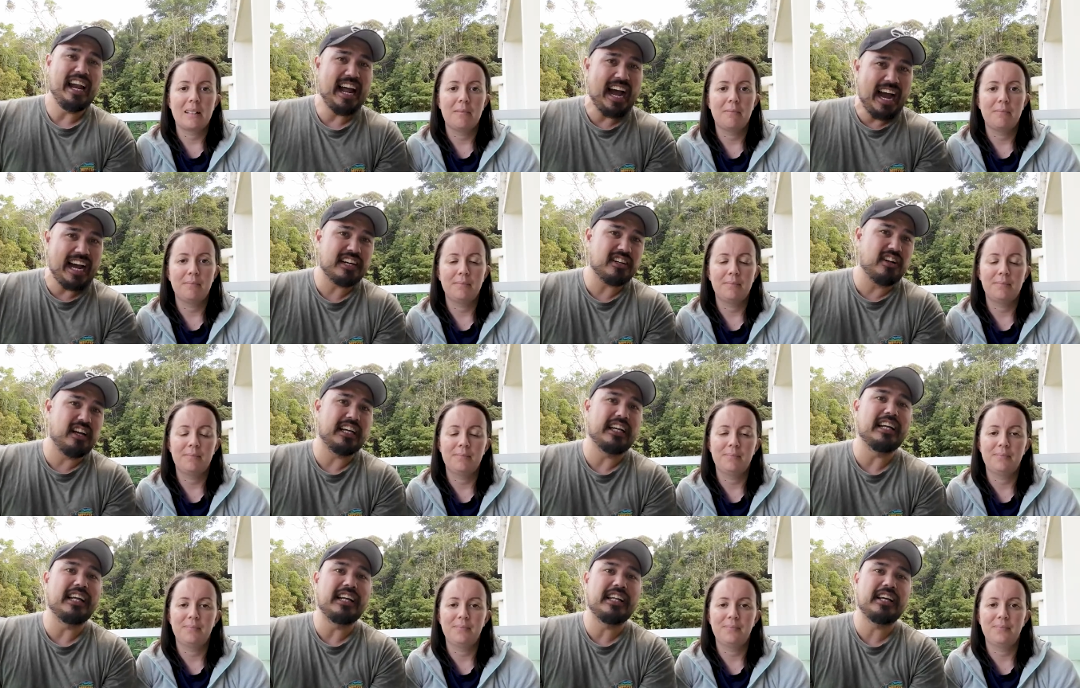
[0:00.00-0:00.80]
Speaker 1: and act
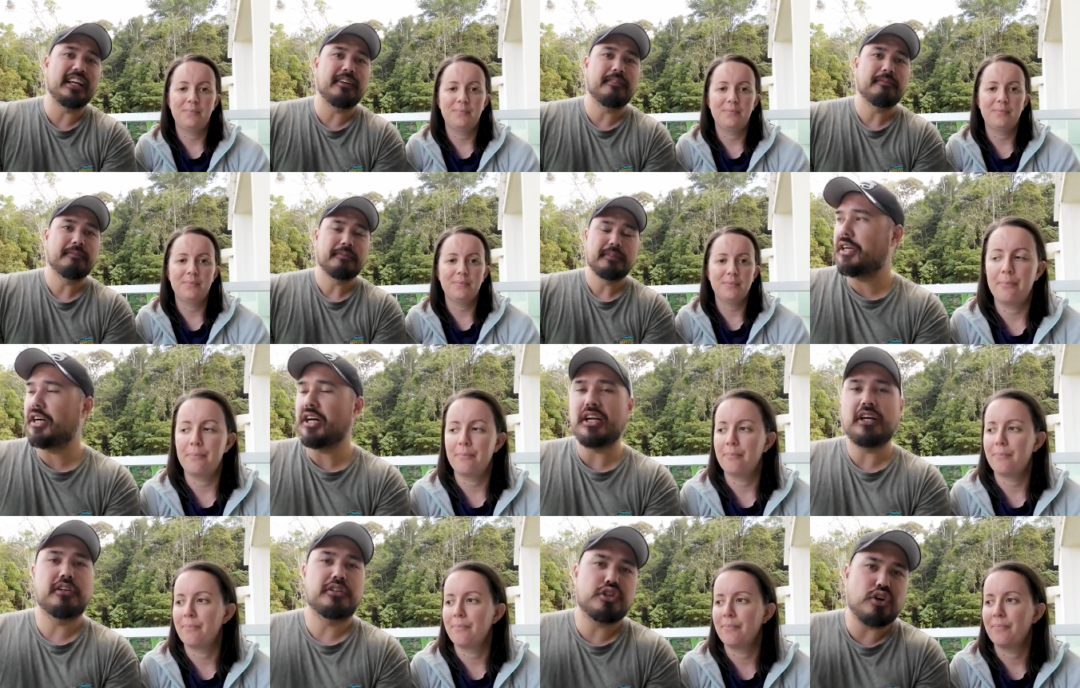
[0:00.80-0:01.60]
like an idiot, you're
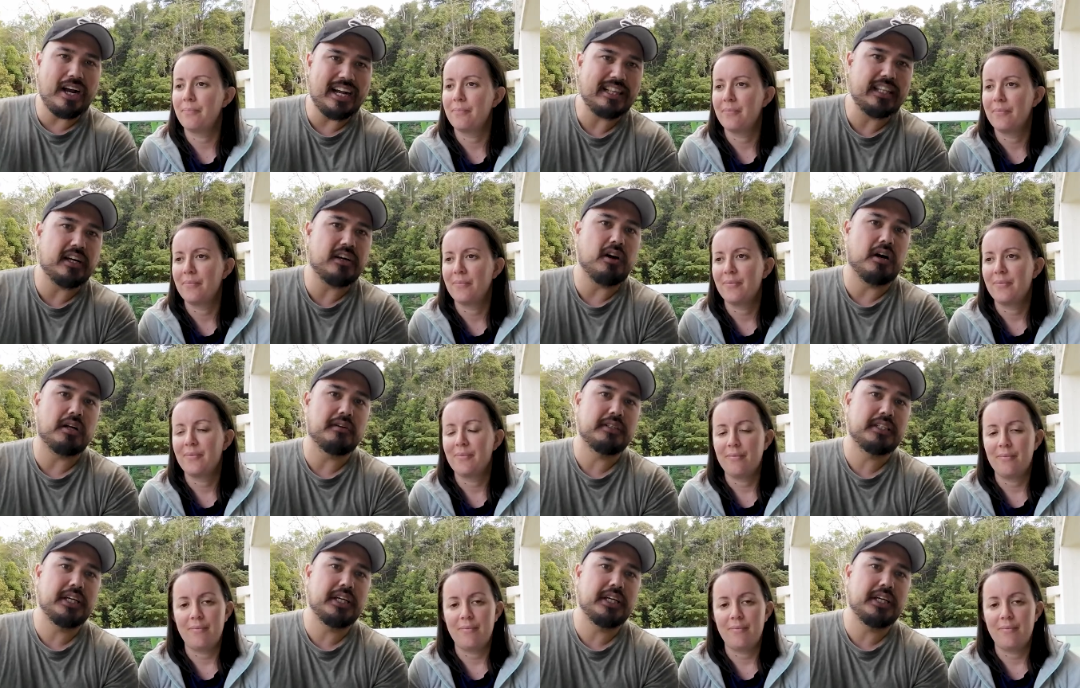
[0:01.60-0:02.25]
going to attract that kind of